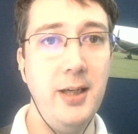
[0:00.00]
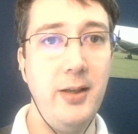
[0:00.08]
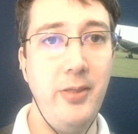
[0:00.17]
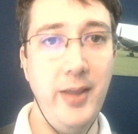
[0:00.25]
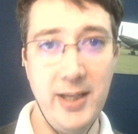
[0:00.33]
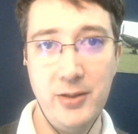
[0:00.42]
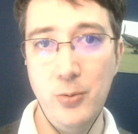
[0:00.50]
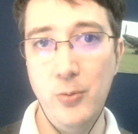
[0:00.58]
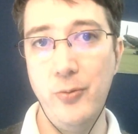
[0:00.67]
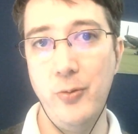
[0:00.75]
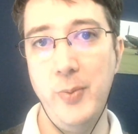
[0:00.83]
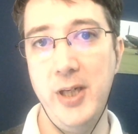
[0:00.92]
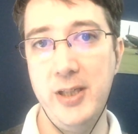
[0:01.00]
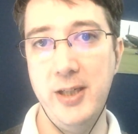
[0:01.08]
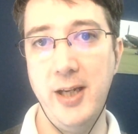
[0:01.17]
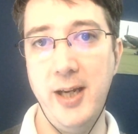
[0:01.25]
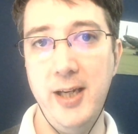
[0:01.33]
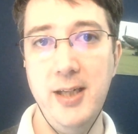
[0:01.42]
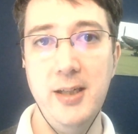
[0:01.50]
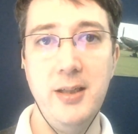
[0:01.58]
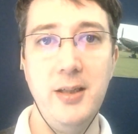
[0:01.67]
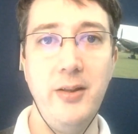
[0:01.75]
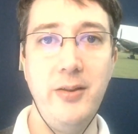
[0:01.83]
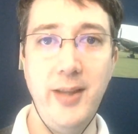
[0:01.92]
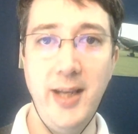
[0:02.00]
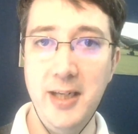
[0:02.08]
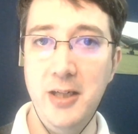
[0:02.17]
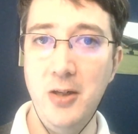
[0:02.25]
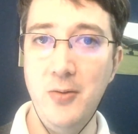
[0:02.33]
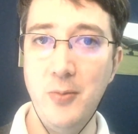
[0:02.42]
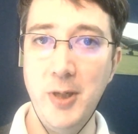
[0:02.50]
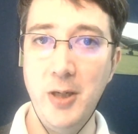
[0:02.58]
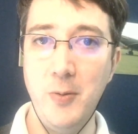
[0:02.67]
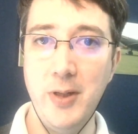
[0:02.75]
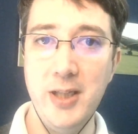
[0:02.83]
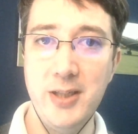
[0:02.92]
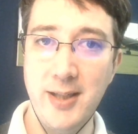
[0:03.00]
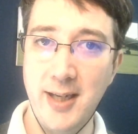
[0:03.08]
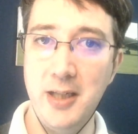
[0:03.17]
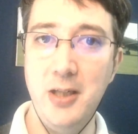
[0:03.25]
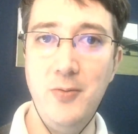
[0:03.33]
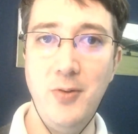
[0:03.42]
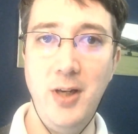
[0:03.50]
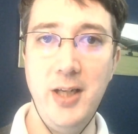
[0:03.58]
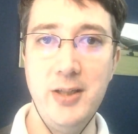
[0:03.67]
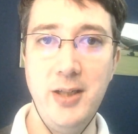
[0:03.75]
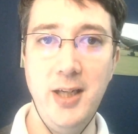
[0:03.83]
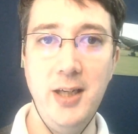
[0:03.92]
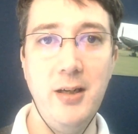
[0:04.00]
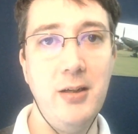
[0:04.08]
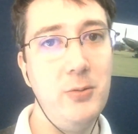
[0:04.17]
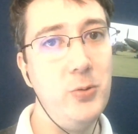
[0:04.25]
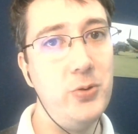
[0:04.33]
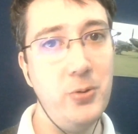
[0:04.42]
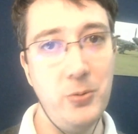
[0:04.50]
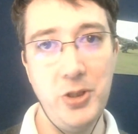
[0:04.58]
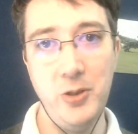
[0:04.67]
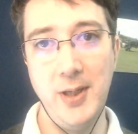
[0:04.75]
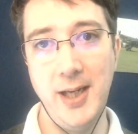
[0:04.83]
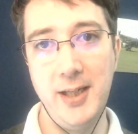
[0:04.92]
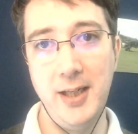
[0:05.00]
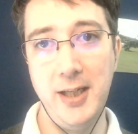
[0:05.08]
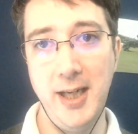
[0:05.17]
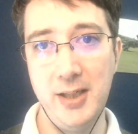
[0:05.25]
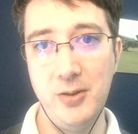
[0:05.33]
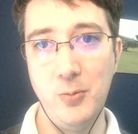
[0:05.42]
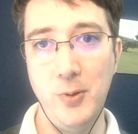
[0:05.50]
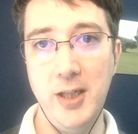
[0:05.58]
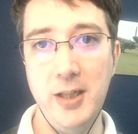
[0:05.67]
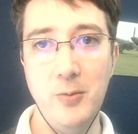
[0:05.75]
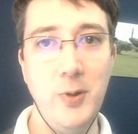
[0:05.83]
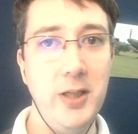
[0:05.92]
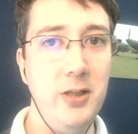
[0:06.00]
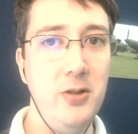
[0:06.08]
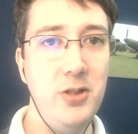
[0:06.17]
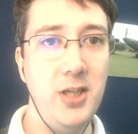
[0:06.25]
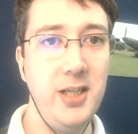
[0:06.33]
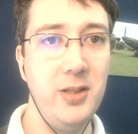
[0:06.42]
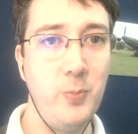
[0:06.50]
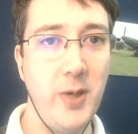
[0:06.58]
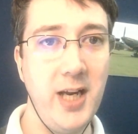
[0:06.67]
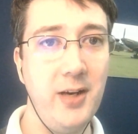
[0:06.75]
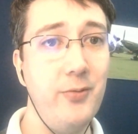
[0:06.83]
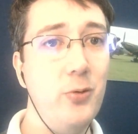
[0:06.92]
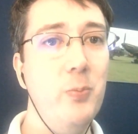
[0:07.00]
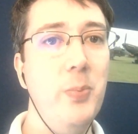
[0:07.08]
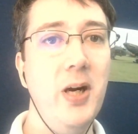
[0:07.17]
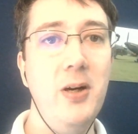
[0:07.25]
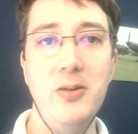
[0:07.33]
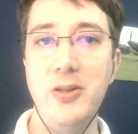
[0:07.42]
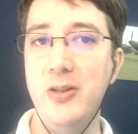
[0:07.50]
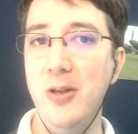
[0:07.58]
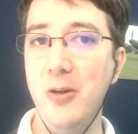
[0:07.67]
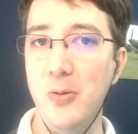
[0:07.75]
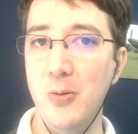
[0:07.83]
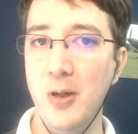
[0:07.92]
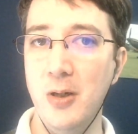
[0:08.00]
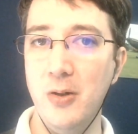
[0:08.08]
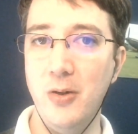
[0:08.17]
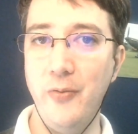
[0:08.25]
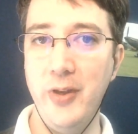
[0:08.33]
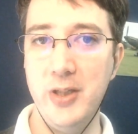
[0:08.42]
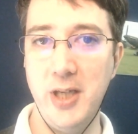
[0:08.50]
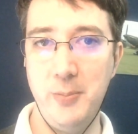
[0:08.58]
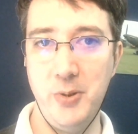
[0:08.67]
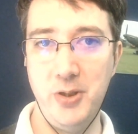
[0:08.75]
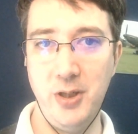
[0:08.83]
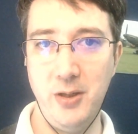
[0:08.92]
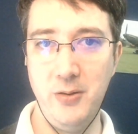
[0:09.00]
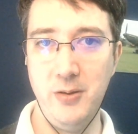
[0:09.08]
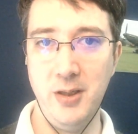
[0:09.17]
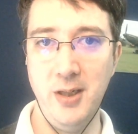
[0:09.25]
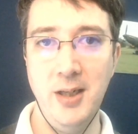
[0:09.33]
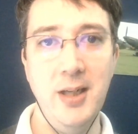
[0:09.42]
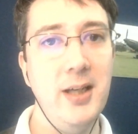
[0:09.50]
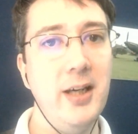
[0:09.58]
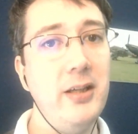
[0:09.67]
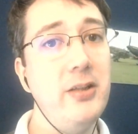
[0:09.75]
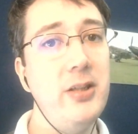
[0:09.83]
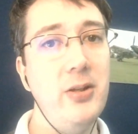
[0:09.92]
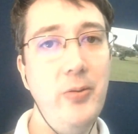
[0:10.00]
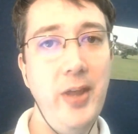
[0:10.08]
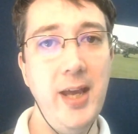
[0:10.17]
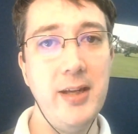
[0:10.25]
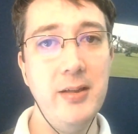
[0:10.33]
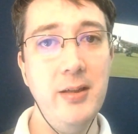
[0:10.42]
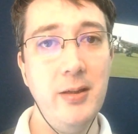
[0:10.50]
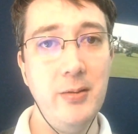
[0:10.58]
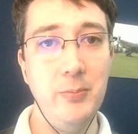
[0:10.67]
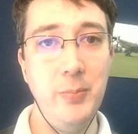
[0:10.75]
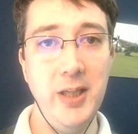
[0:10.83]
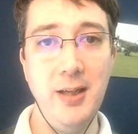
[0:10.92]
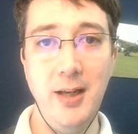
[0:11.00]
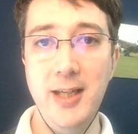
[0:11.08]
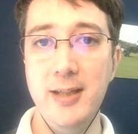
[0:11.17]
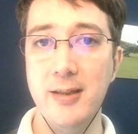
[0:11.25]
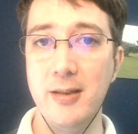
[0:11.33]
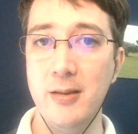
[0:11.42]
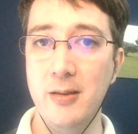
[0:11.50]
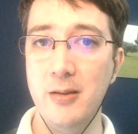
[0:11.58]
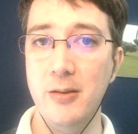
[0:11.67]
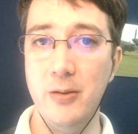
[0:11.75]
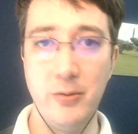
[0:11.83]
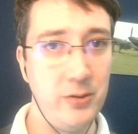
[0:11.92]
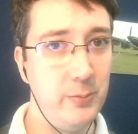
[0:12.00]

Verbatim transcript: That's all from me today. Thank you for being with us. Thank you for listening. I will talk to you again next week when Eugene is back for part two of this episode. And until then, be a leader, not a